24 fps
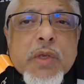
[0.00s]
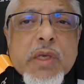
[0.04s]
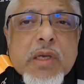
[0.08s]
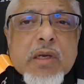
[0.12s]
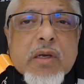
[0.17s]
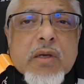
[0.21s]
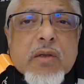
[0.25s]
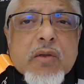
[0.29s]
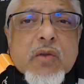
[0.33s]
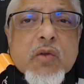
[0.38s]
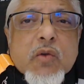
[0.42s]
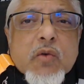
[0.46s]

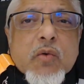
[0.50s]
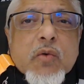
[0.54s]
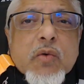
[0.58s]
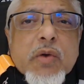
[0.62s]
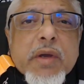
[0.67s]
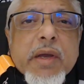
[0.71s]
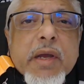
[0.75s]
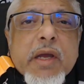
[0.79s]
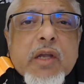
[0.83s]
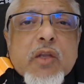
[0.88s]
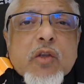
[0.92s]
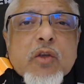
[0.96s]
weaken you
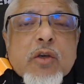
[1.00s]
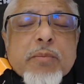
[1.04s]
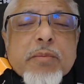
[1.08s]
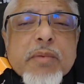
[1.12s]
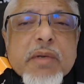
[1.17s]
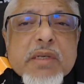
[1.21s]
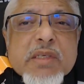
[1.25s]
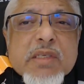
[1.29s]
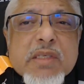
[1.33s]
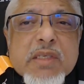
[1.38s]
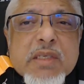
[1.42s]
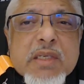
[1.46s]
and your
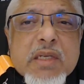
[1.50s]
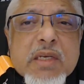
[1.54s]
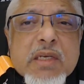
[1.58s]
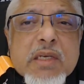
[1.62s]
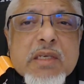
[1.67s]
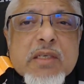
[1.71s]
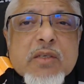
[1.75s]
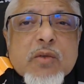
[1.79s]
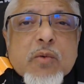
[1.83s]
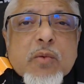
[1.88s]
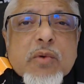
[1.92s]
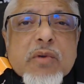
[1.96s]

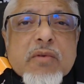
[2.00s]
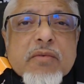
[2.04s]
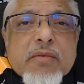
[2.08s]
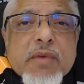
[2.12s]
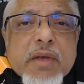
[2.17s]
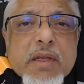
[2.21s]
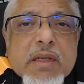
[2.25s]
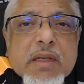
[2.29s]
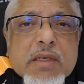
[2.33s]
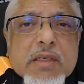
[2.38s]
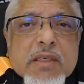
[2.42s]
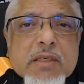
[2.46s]
prestige will
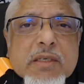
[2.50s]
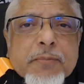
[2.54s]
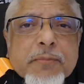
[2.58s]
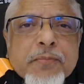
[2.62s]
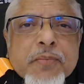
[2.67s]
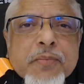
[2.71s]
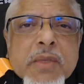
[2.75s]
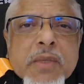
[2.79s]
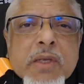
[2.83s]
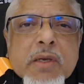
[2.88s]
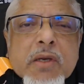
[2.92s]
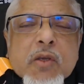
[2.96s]
vanish.
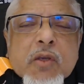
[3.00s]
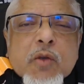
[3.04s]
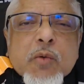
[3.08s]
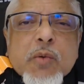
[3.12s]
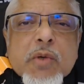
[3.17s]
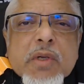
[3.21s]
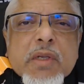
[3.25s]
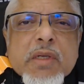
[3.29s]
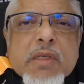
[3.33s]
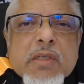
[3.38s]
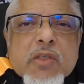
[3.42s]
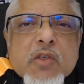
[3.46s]
You
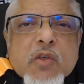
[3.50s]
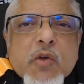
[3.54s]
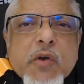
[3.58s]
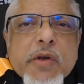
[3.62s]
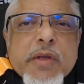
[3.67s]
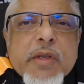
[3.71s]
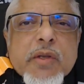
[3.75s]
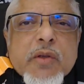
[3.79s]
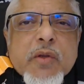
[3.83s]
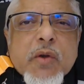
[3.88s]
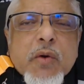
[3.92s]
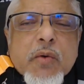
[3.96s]
will
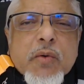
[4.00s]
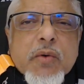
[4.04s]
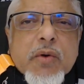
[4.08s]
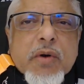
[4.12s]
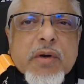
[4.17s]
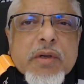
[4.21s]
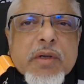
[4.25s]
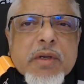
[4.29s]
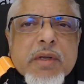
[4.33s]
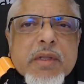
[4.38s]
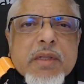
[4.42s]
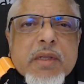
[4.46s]
enjoy no
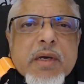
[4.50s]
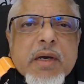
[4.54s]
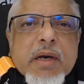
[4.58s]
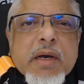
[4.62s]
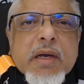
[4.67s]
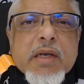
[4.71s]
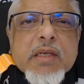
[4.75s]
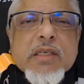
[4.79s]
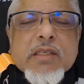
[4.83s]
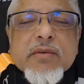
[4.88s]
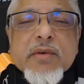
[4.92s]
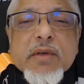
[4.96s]
honor in the
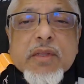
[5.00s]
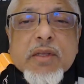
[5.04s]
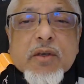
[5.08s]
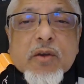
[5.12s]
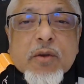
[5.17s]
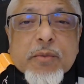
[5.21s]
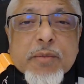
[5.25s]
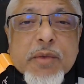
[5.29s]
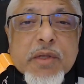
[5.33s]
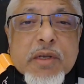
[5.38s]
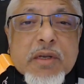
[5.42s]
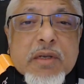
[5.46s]
eyes of other
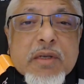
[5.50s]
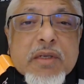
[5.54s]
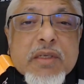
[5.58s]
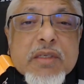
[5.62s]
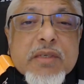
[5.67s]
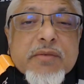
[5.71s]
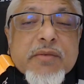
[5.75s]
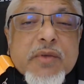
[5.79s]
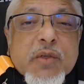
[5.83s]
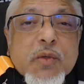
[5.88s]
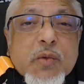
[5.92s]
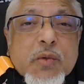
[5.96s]

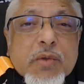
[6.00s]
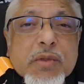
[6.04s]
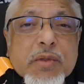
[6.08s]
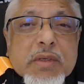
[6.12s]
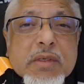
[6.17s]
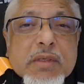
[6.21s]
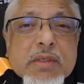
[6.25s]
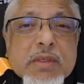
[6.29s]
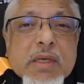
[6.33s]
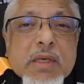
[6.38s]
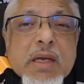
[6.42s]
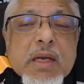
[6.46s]
communities if you do
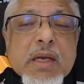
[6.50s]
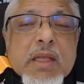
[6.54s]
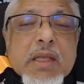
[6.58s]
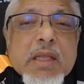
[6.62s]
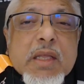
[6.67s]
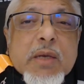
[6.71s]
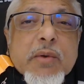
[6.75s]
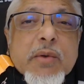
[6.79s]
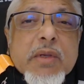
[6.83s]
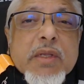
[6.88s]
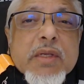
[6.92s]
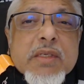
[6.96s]
this.
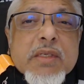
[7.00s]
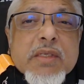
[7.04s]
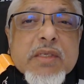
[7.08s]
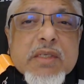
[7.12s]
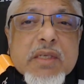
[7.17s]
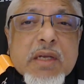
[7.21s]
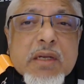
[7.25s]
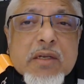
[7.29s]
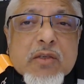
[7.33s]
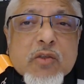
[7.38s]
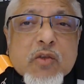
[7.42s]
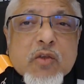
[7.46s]
They will
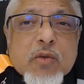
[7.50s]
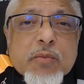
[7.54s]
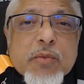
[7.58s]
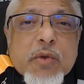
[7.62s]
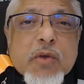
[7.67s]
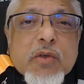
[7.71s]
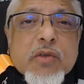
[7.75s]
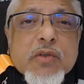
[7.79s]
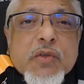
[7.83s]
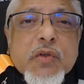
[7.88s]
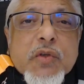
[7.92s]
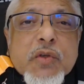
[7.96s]
insult you
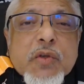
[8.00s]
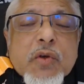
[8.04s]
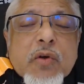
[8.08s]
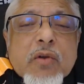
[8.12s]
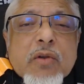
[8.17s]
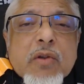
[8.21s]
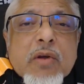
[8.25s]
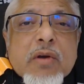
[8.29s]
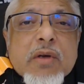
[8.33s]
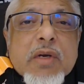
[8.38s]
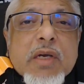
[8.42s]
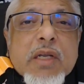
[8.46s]
because you no
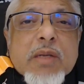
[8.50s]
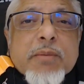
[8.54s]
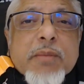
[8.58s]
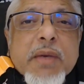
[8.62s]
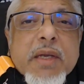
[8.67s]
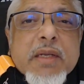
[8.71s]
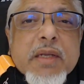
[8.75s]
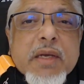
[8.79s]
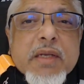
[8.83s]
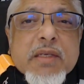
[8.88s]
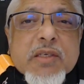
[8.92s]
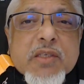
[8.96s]
longer
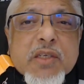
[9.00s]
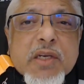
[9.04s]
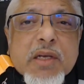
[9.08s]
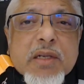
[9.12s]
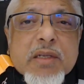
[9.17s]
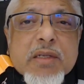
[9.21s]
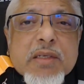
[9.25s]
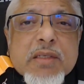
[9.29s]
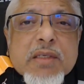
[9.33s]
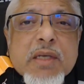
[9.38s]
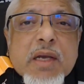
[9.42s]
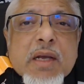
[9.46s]
remain a
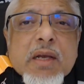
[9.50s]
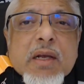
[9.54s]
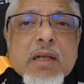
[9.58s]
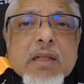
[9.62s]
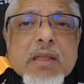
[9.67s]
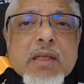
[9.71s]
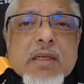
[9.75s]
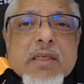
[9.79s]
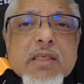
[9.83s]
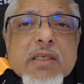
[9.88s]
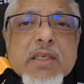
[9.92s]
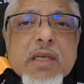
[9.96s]
challenge.
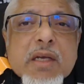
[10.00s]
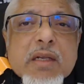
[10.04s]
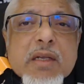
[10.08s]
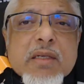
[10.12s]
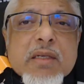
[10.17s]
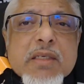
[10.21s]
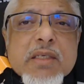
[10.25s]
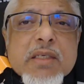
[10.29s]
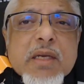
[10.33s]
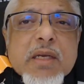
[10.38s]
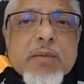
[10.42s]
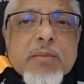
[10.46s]
The
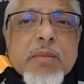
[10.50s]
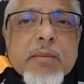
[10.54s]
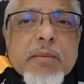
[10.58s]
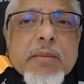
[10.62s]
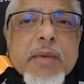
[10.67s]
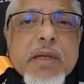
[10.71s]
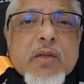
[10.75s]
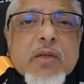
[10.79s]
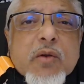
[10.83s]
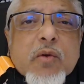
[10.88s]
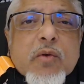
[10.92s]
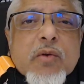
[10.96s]
challenge can be
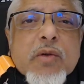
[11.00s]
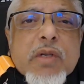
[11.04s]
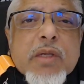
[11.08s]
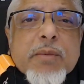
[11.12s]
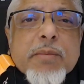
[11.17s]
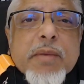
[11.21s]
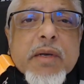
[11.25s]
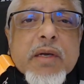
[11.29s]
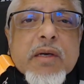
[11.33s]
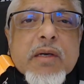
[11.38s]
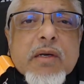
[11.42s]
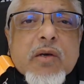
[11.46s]
met only
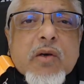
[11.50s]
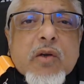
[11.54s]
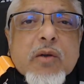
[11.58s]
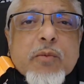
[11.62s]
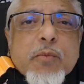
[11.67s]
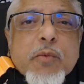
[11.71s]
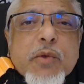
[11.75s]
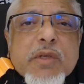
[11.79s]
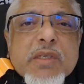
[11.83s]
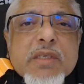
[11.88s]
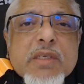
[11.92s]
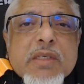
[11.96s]
by a
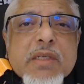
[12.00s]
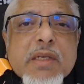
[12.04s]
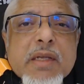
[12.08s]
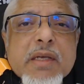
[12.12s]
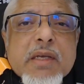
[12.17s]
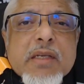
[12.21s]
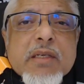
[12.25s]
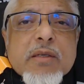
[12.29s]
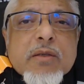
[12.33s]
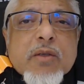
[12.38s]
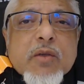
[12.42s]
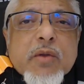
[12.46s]
group which is
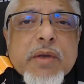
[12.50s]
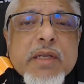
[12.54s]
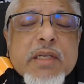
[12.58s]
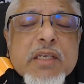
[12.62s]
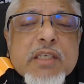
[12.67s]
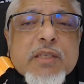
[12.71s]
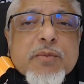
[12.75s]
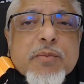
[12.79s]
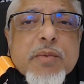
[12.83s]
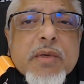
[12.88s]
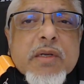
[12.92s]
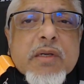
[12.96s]
linked to in
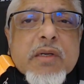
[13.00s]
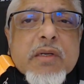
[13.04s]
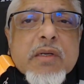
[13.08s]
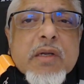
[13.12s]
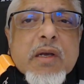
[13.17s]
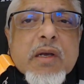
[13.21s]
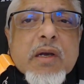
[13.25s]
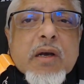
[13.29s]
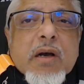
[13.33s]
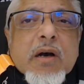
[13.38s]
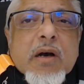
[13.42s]
a spirit